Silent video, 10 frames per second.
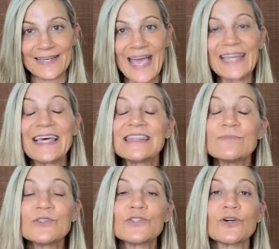and let them
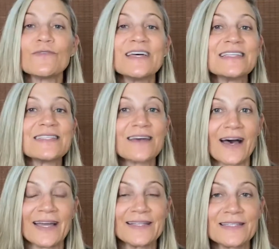serve as
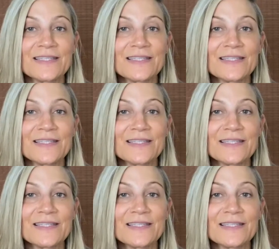signs